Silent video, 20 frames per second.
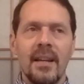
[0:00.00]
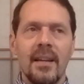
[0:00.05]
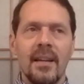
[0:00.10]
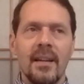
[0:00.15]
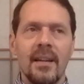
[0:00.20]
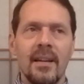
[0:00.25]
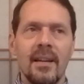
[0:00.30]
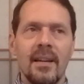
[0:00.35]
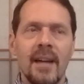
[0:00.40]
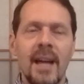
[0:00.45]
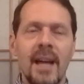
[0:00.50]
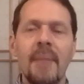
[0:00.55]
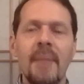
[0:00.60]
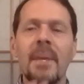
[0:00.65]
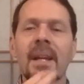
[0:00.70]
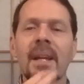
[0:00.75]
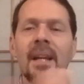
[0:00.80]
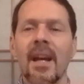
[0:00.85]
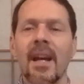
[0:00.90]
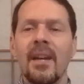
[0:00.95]
I
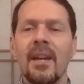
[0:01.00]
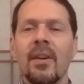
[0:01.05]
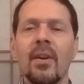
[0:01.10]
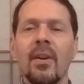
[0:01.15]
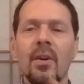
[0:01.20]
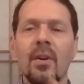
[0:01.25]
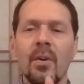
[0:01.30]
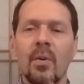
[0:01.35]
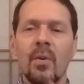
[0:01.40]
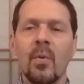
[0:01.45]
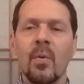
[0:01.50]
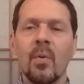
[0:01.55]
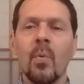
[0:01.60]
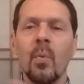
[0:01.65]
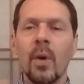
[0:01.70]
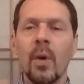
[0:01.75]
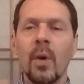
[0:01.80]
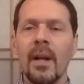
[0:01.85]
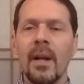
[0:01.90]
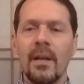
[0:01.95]
may not know
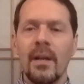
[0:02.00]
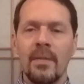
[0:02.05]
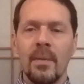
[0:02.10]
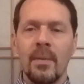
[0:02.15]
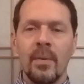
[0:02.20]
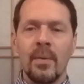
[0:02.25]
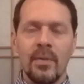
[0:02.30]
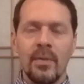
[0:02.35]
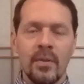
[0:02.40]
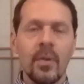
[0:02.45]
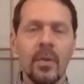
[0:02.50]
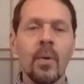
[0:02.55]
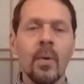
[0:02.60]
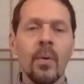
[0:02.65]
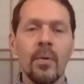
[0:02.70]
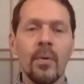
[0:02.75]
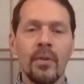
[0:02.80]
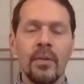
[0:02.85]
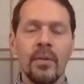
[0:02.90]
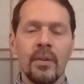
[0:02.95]
what everyone's
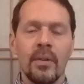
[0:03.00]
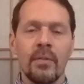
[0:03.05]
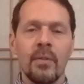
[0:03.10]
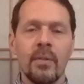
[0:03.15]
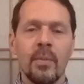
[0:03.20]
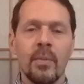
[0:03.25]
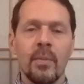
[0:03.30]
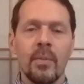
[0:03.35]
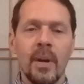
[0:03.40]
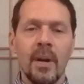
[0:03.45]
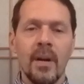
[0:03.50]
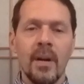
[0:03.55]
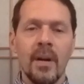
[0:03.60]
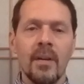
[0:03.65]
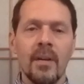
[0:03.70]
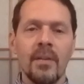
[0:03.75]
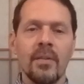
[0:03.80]
goals in the group are.